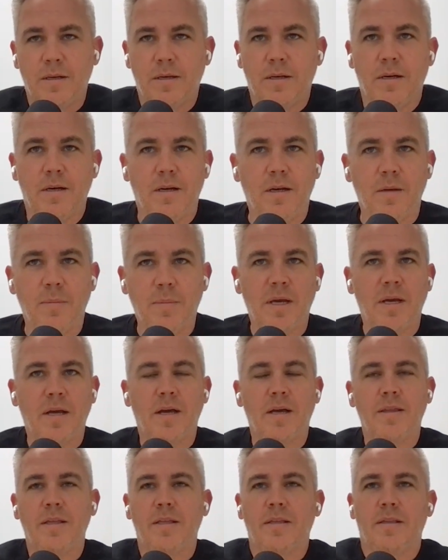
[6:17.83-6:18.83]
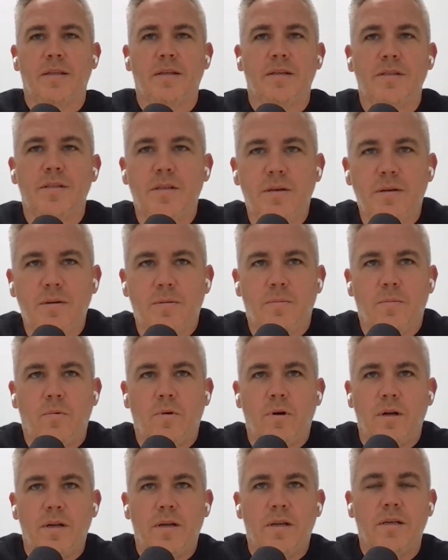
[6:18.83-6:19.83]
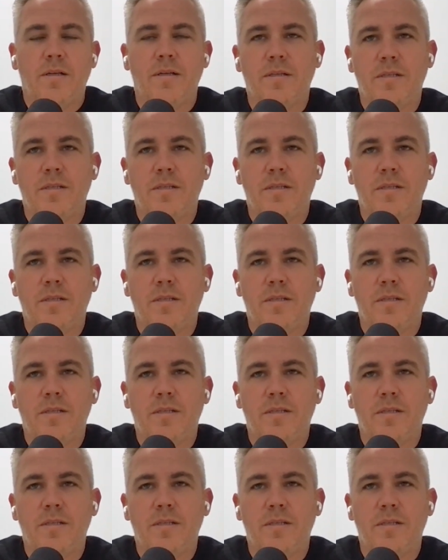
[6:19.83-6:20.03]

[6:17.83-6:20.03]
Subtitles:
I think there's no one